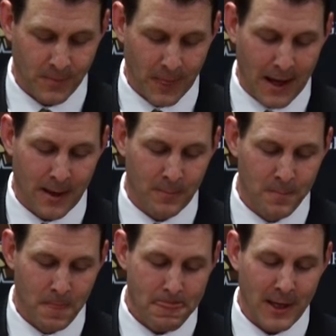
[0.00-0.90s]

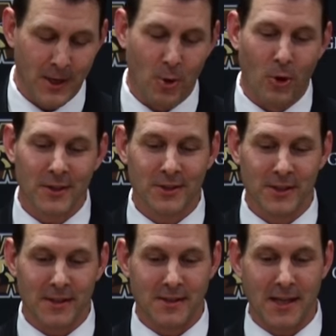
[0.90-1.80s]
You know,
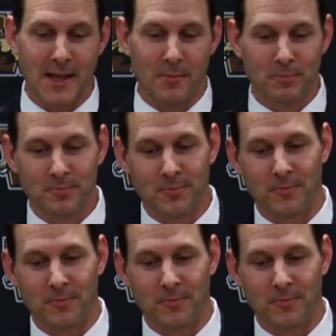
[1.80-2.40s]
watching the team